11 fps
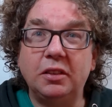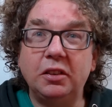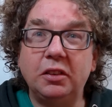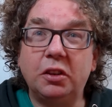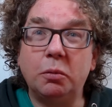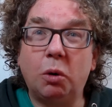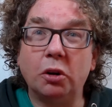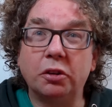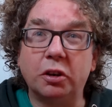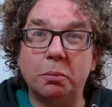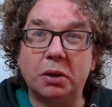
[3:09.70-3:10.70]
This is the
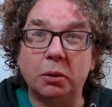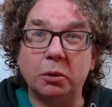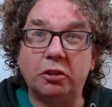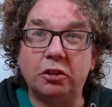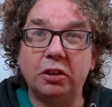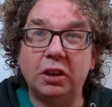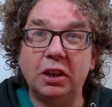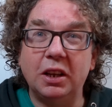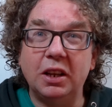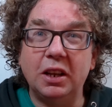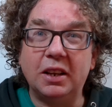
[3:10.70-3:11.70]
water approach.
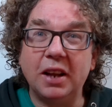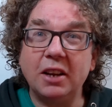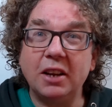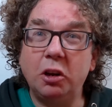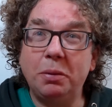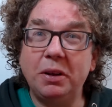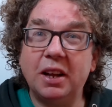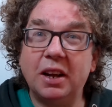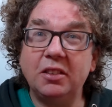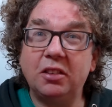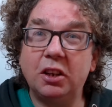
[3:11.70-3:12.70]
It can actually be
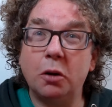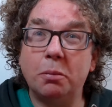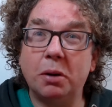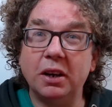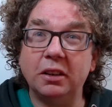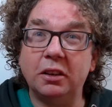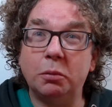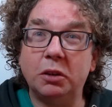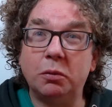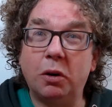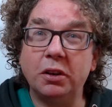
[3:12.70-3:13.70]
nicely combined
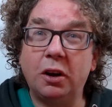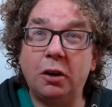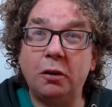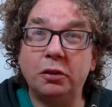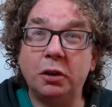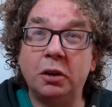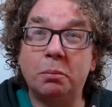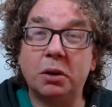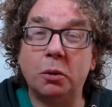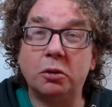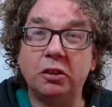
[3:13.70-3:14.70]
with one of the
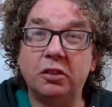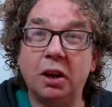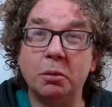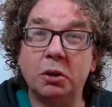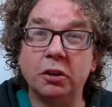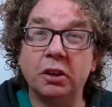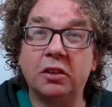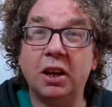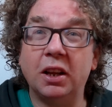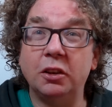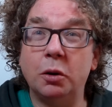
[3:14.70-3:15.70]
approaches I'm going to
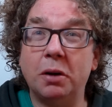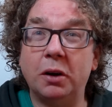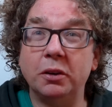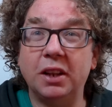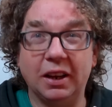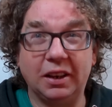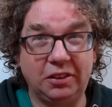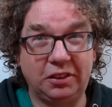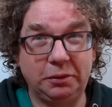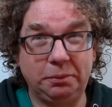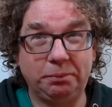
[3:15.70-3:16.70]
tell you about
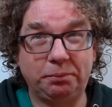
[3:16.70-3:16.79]
next.